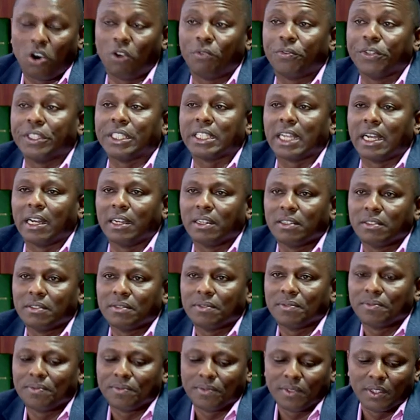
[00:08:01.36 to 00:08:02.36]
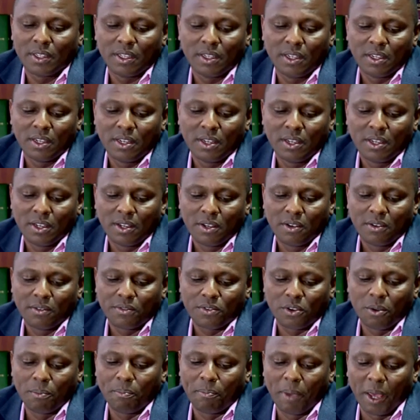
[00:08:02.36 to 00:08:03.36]
officer
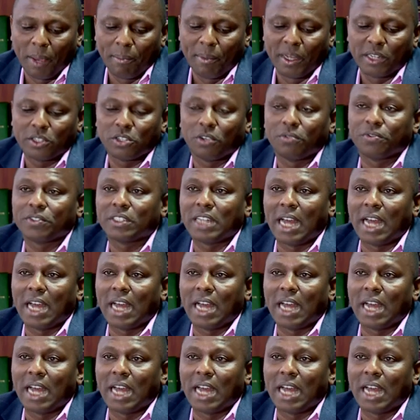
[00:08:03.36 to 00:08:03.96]
from payment of